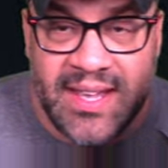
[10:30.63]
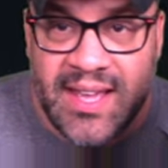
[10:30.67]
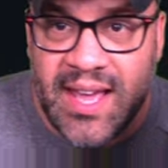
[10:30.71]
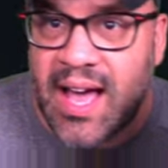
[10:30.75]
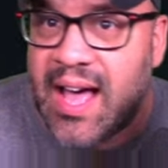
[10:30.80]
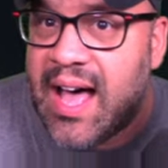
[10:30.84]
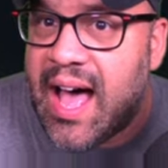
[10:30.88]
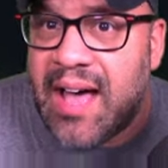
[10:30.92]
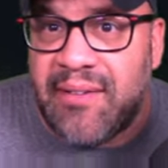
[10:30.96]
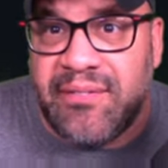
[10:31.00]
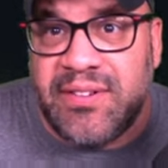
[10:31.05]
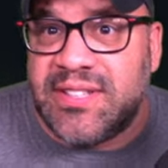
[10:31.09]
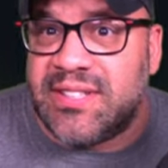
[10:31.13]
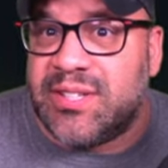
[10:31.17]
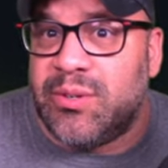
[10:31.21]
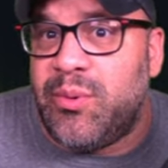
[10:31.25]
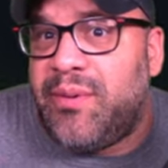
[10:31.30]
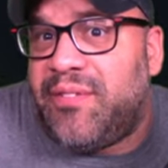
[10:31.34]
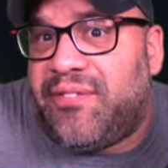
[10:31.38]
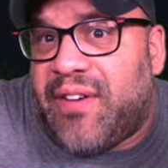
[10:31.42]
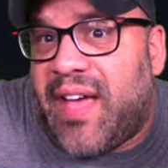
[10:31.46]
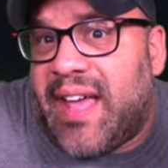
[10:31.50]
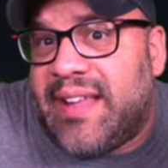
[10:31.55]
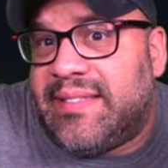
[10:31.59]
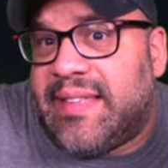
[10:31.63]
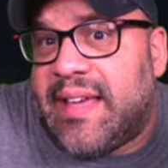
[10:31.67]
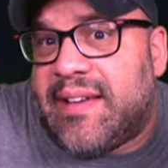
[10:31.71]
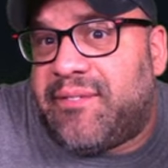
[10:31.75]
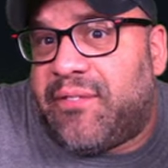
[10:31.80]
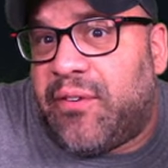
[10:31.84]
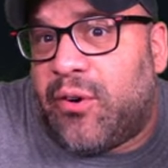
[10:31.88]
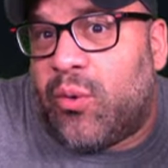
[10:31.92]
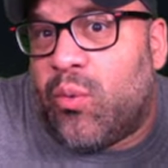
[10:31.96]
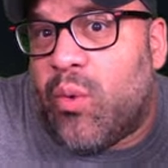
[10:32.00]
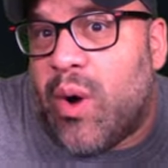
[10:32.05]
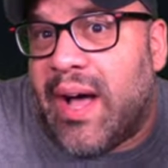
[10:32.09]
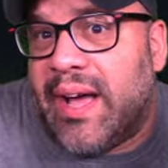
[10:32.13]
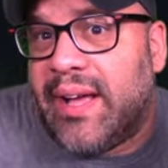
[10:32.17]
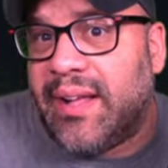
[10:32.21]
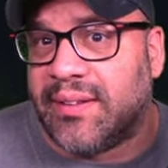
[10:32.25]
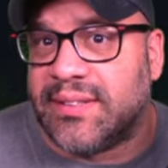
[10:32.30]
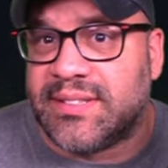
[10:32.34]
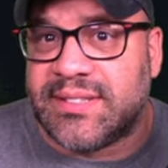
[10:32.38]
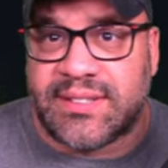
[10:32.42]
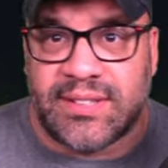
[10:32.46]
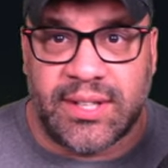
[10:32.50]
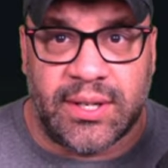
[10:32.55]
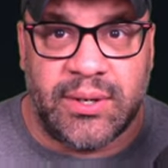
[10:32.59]
Uh, obviously, we've had that for a
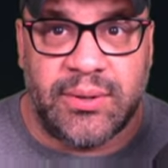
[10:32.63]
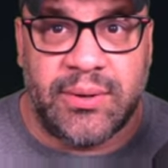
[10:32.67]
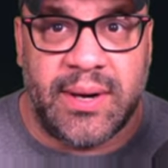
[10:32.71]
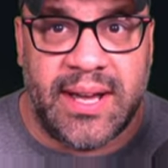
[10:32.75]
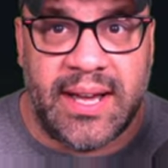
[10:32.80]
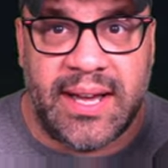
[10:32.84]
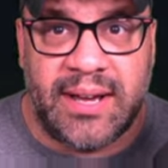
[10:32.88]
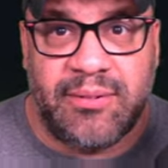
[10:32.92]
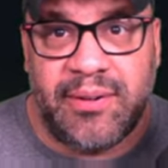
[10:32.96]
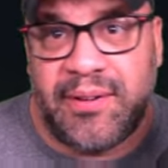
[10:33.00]
while, so uh,